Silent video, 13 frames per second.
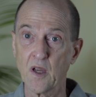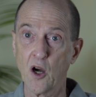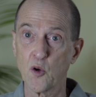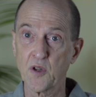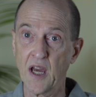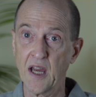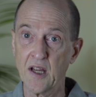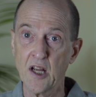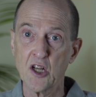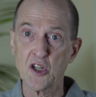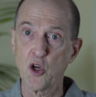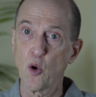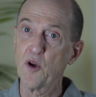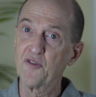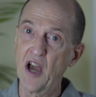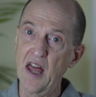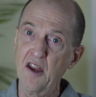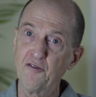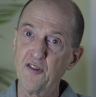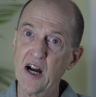Okay, so we've
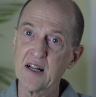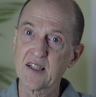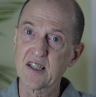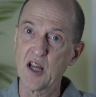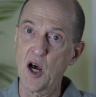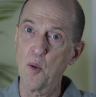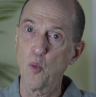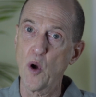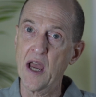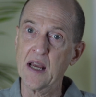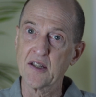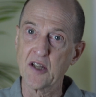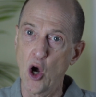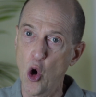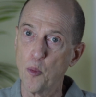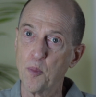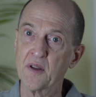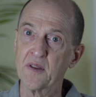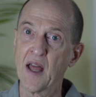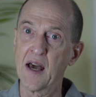got to find some way to
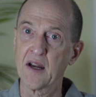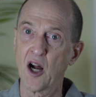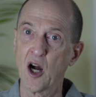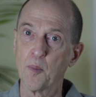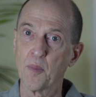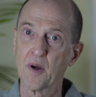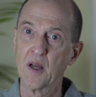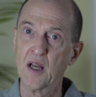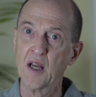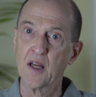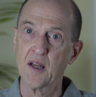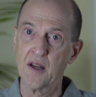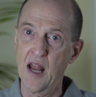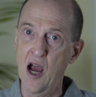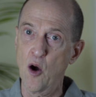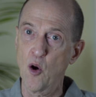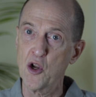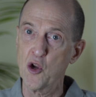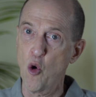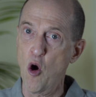open that up. Now,
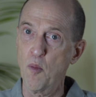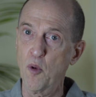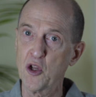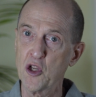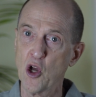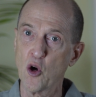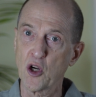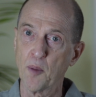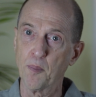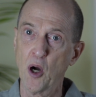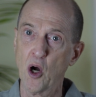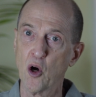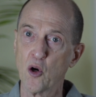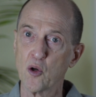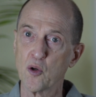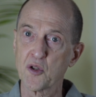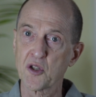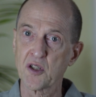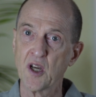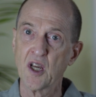a normal yoga
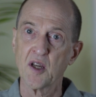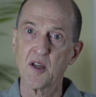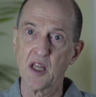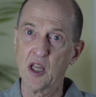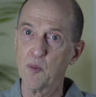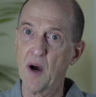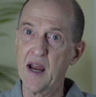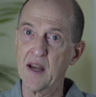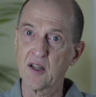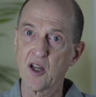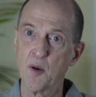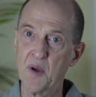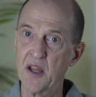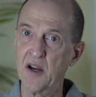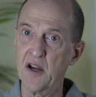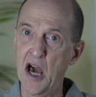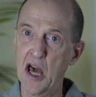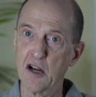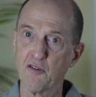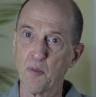pose, you might come in and
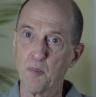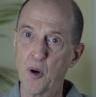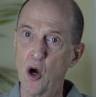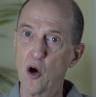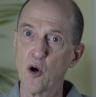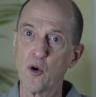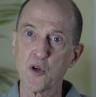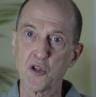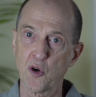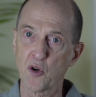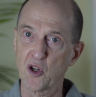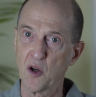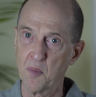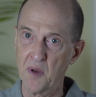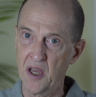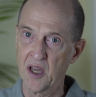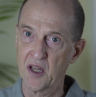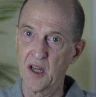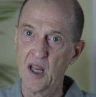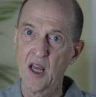out of a pose or come
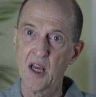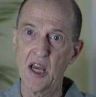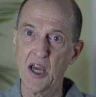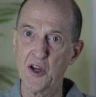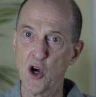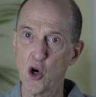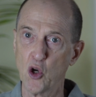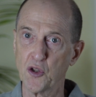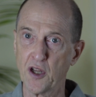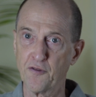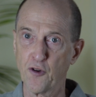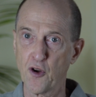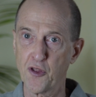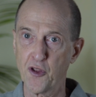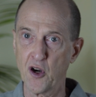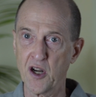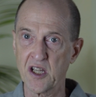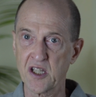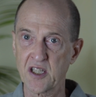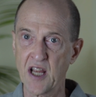in and hold it for
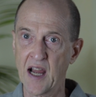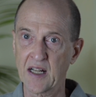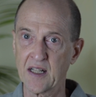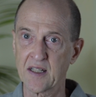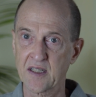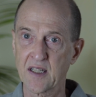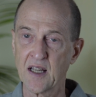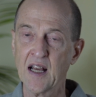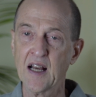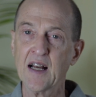30 seconds.